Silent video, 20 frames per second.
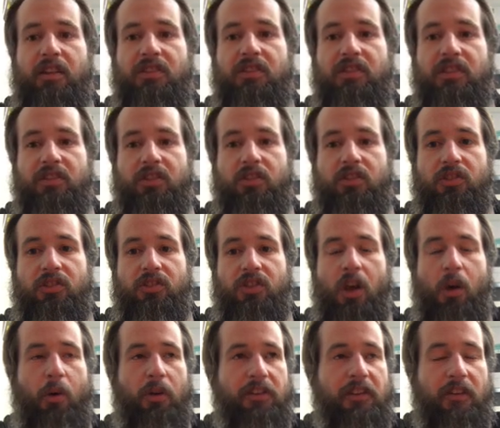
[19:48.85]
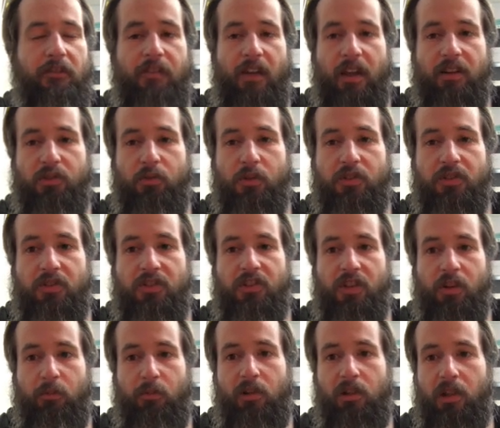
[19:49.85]
and saw what the effect was on
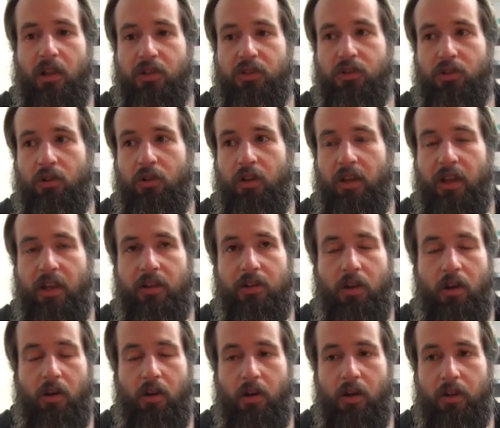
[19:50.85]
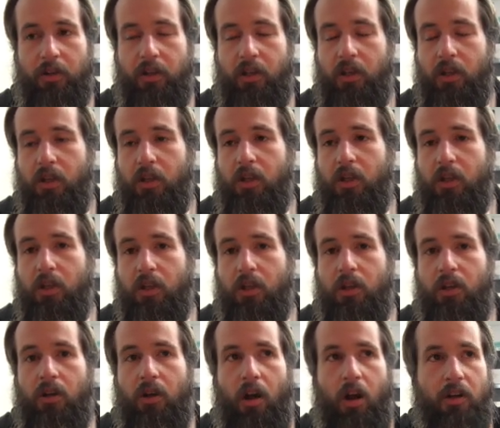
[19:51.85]
serum cholesterol and on
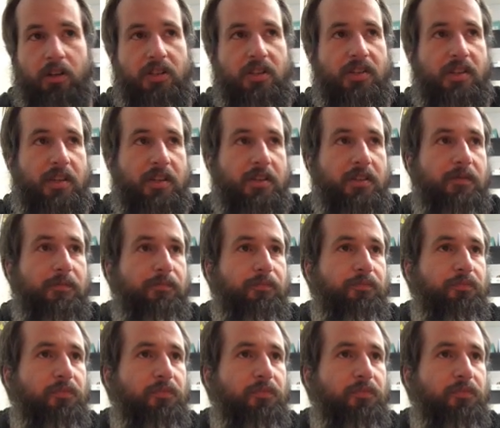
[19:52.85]
heart disease.